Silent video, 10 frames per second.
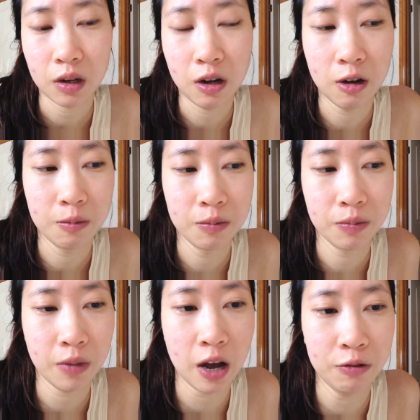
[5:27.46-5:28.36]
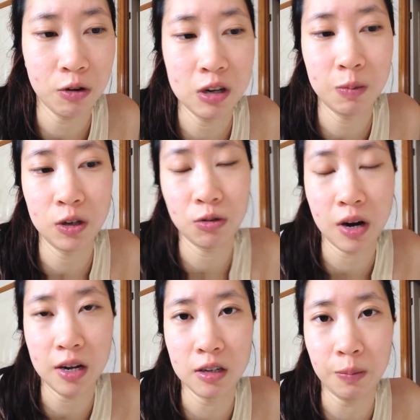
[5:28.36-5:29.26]
I've always been
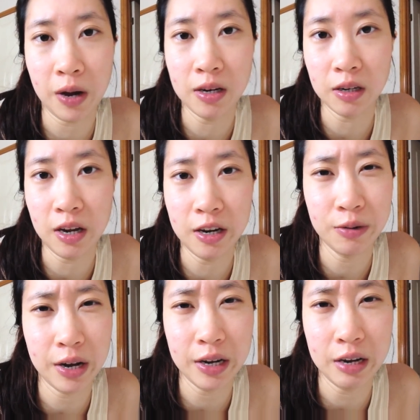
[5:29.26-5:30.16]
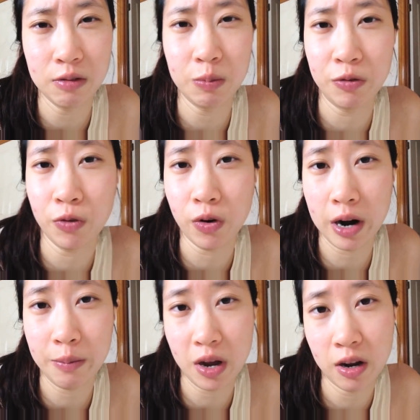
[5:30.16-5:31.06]
quite independent anyway, even before
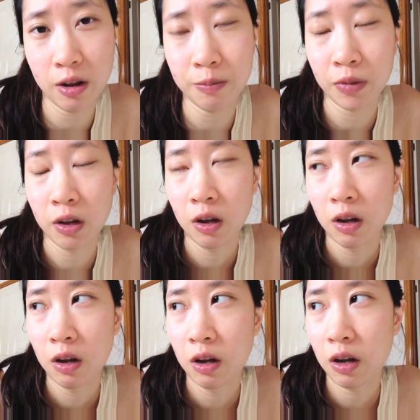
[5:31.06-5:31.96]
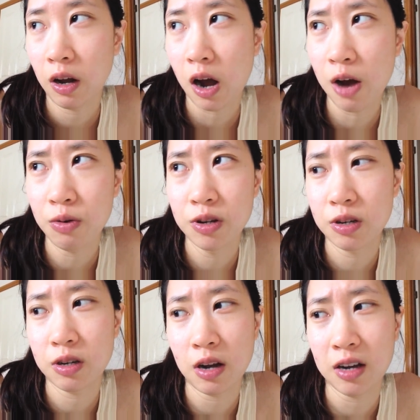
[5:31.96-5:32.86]
I met him. I
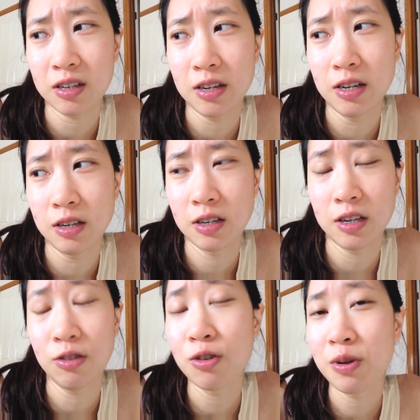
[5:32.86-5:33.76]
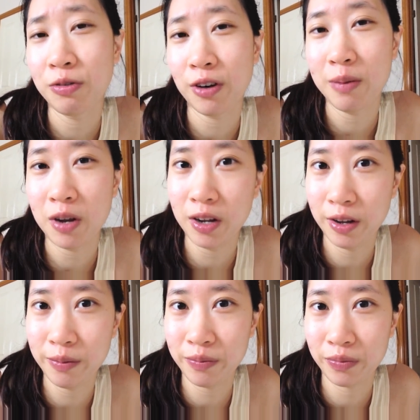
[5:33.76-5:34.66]
was actually single before I met
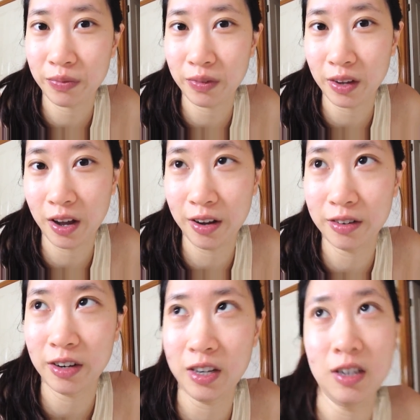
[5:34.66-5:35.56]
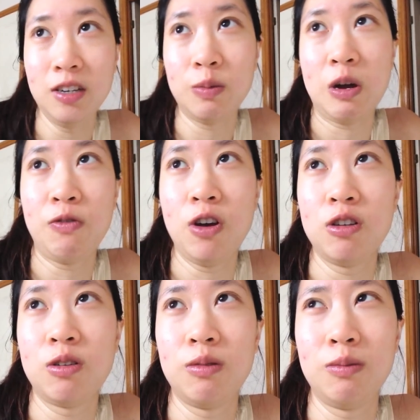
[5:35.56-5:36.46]
him, and he is my
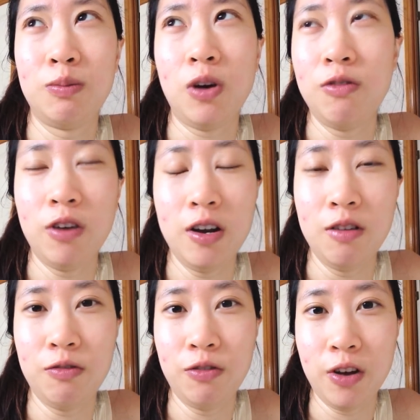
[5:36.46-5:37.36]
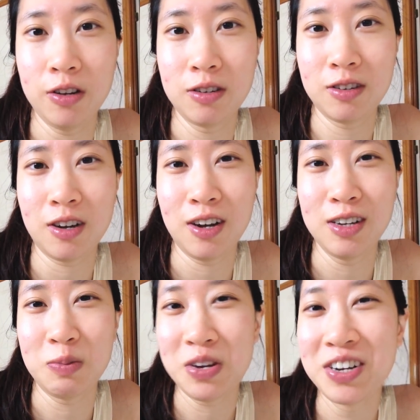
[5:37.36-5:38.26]
first boyfriend and first
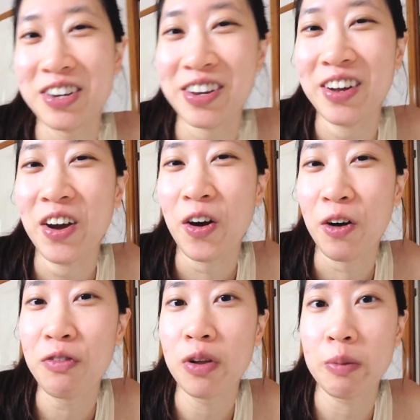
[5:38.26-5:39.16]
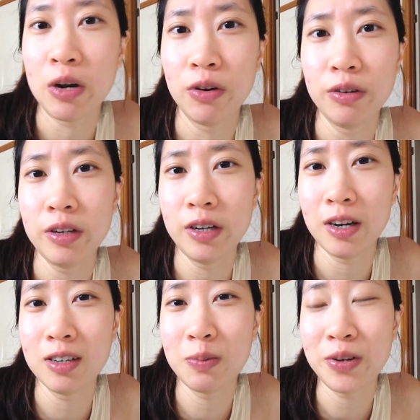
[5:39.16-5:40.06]
husband, hopefully my only
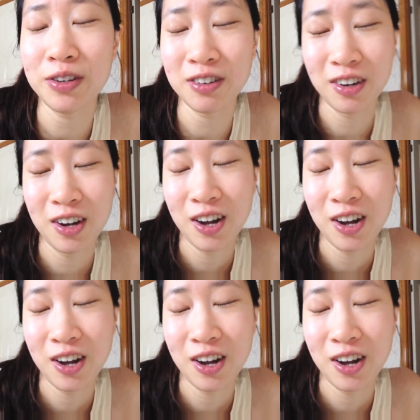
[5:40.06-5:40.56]
husband.